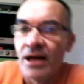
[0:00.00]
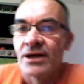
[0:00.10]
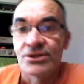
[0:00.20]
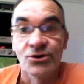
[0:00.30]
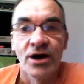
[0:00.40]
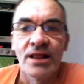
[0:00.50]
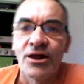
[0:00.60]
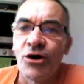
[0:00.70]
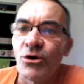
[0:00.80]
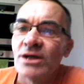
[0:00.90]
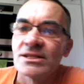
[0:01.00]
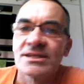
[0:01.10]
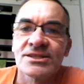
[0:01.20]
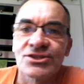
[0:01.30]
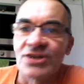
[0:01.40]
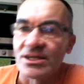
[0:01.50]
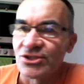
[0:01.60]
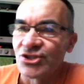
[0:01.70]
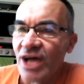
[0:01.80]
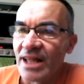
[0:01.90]
So hello, this is a
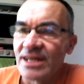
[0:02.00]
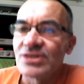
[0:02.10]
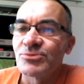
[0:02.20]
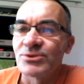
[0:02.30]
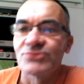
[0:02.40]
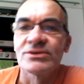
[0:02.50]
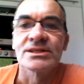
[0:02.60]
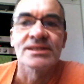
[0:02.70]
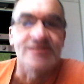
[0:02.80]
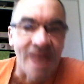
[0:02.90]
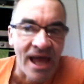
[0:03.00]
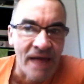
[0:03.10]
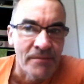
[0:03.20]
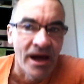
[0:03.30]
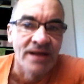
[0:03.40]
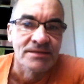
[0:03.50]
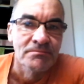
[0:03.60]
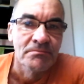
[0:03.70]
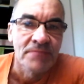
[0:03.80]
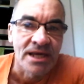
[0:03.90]
challenge between Sam and
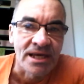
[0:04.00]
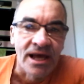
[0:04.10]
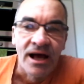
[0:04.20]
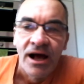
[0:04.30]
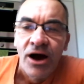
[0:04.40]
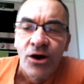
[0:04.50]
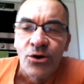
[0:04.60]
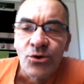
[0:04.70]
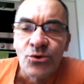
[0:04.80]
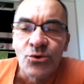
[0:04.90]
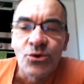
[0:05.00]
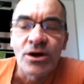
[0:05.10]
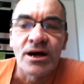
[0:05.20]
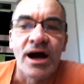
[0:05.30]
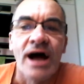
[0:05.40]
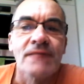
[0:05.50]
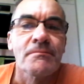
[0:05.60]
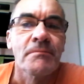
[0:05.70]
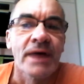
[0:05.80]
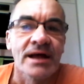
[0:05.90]
me. Who
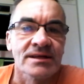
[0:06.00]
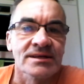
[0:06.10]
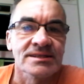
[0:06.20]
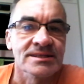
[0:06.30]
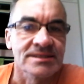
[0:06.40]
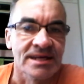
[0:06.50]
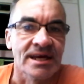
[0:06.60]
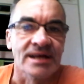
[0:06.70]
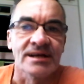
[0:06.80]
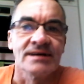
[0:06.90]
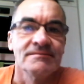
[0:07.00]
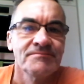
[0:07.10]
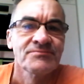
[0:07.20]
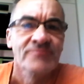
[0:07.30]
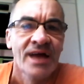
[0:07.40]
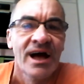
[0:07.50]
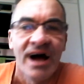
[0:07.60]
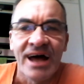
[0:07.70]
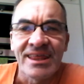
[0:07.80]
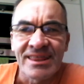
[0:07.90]
can better sing?
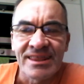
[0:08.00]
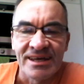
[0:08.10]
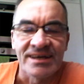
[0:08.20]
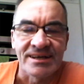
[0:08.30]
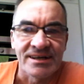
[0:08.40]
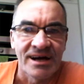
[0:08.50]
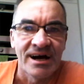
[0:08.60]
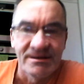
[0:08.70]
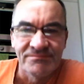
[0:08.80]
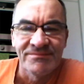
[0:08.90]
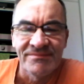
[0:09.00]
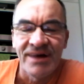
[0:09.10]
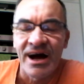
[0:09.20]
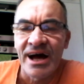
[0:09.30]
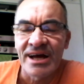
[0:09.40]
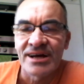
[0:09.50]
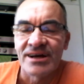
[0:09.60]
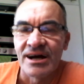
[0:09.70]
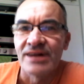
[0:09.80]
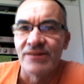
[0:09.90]
I think I
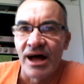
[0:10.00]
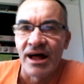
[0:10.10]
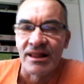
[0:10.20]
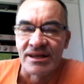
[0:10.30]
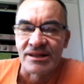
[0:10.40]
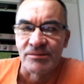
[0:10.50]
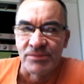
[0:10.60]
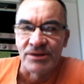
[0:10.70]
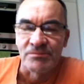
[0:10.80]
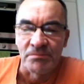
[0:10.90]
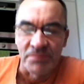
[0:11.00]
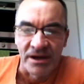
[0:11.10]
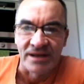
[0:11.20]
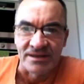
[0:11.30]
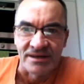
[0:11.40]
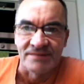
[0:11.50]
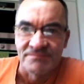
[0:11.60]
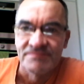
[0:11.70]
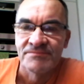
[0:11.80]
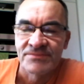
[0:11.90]
can a little bit better.
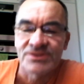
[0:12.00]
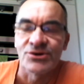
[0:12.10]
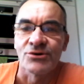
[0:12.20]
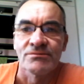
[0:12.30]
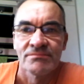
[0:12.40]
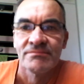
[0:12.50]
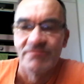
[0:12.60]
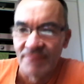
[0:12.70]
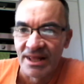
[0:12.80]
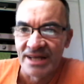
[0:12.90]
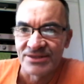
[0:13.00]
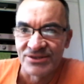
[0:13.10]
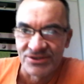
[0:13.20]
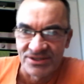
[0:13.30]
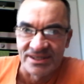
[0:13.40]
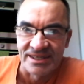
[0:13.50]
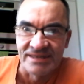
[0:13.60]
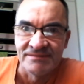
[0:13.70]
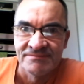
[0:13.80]
So let's see.